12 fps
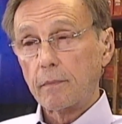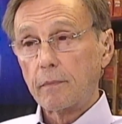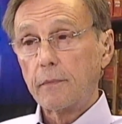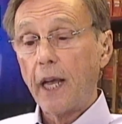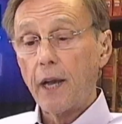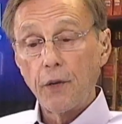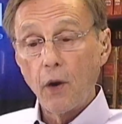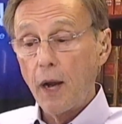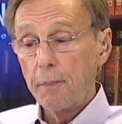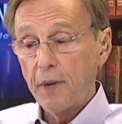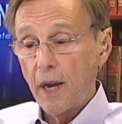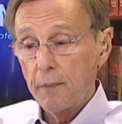Yeah, no,
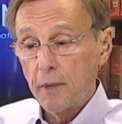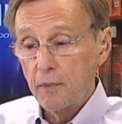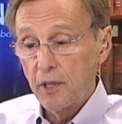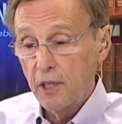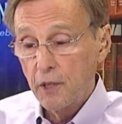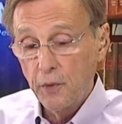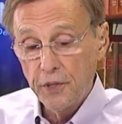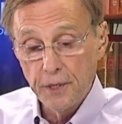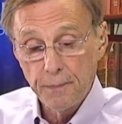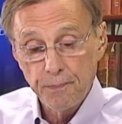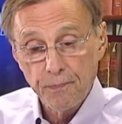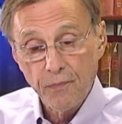I'm, yeah, I'm completely you. with
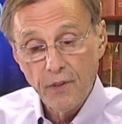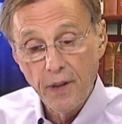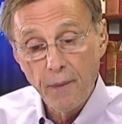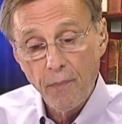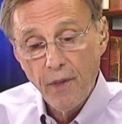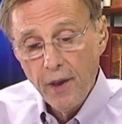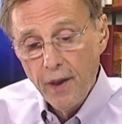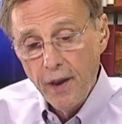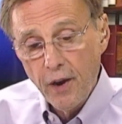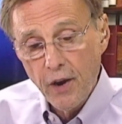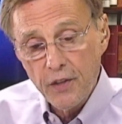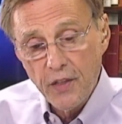you. Yeah.
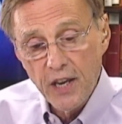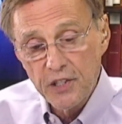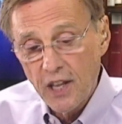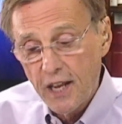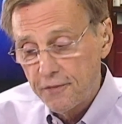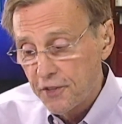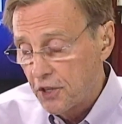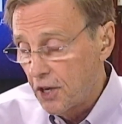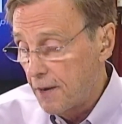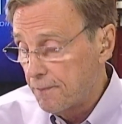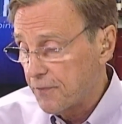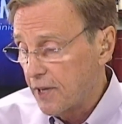Eric, thanks a lot for the
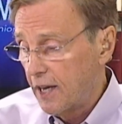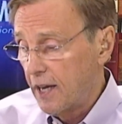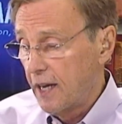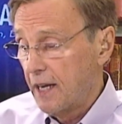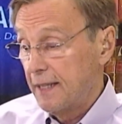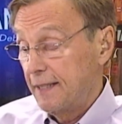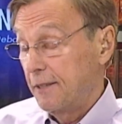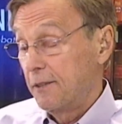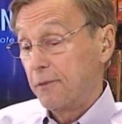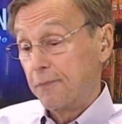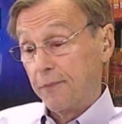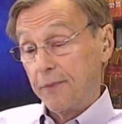call. Uh,
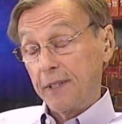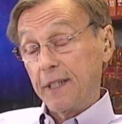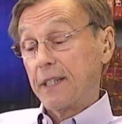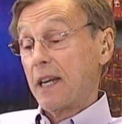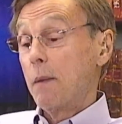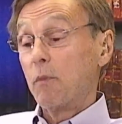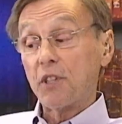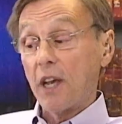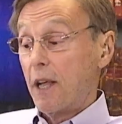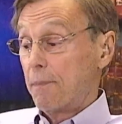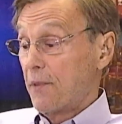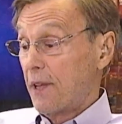it, it, time will
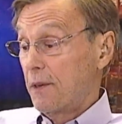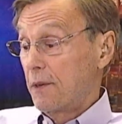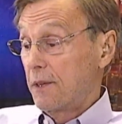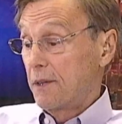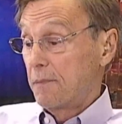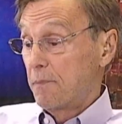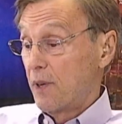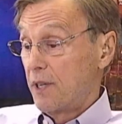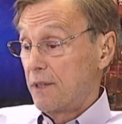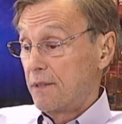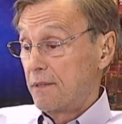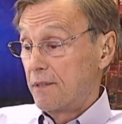tell, uh,
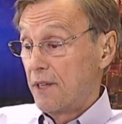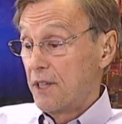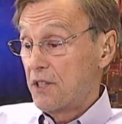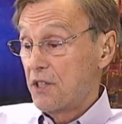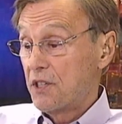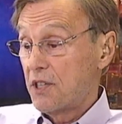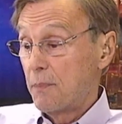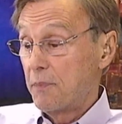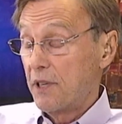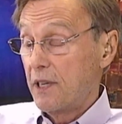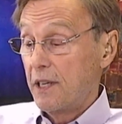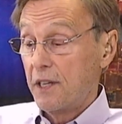but this is
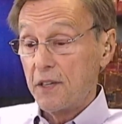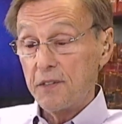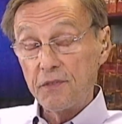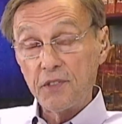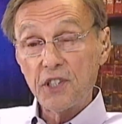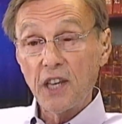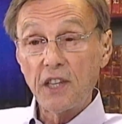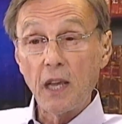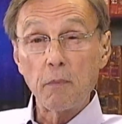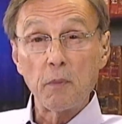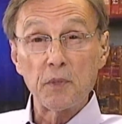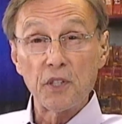something, it, it, Seth
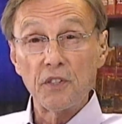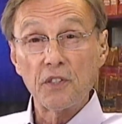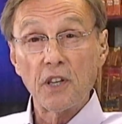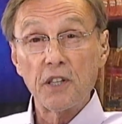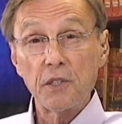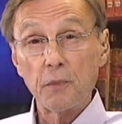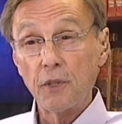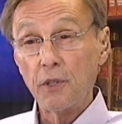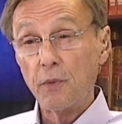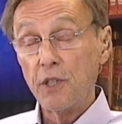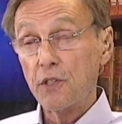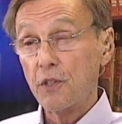Abramson's done some
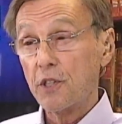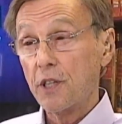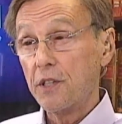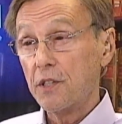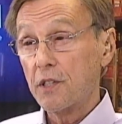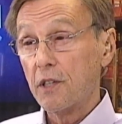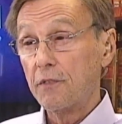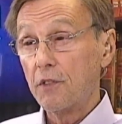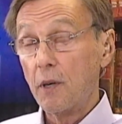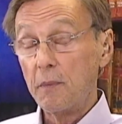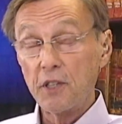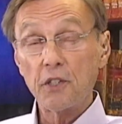good research on this stuff
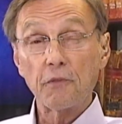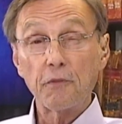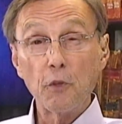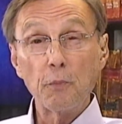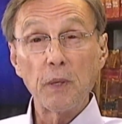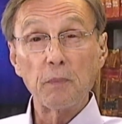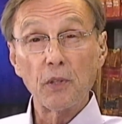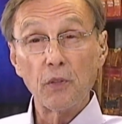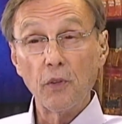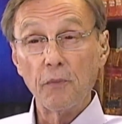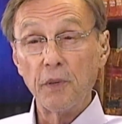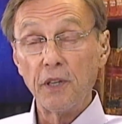too. I mean, there's a few people
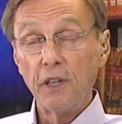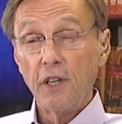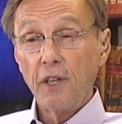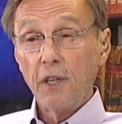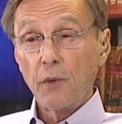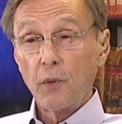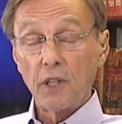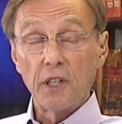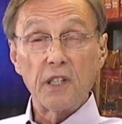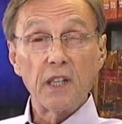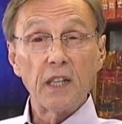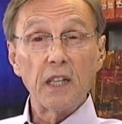who have been
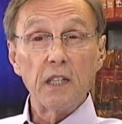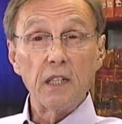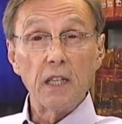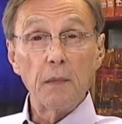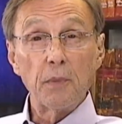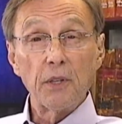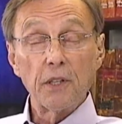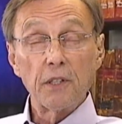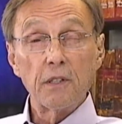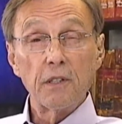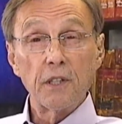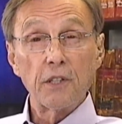really digging deep into,
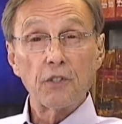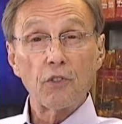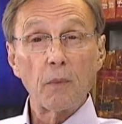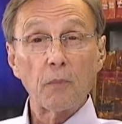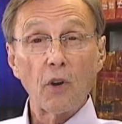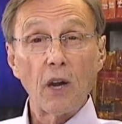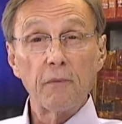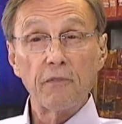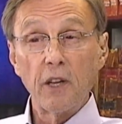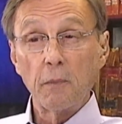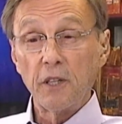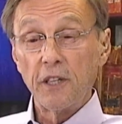into the Trump crime
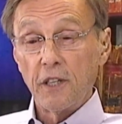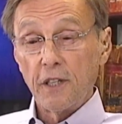family.